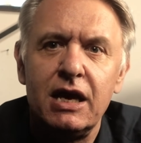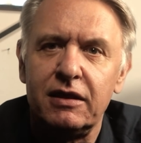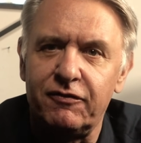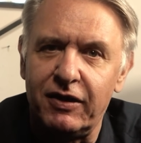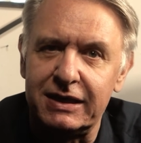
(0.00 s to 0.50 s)

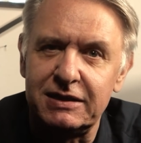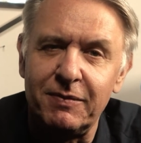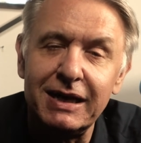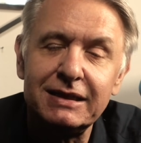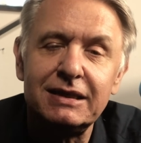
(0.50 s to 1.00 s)
The
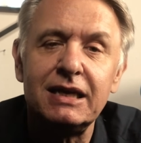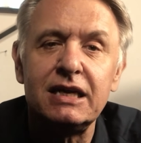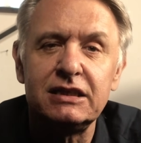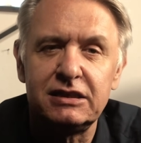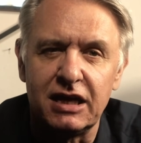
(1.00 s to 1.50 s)
flexibility
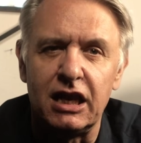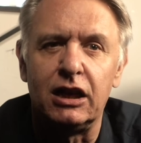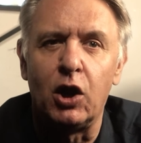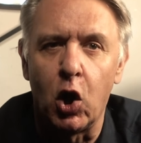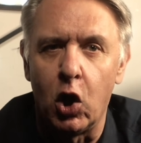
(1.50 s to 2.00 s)
is
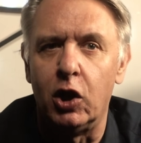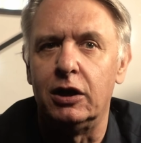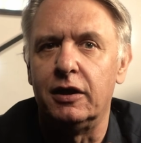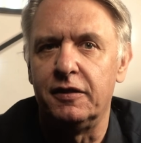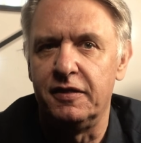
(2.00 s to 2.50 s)
still
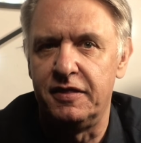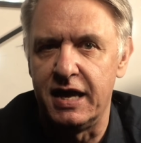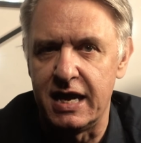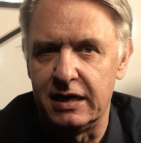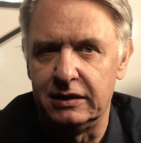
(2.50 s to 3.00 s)
all
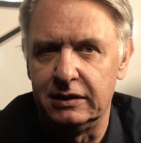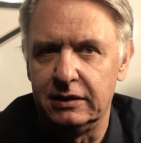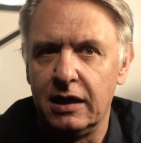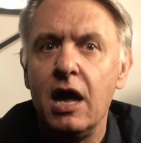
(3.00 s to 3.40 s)
there.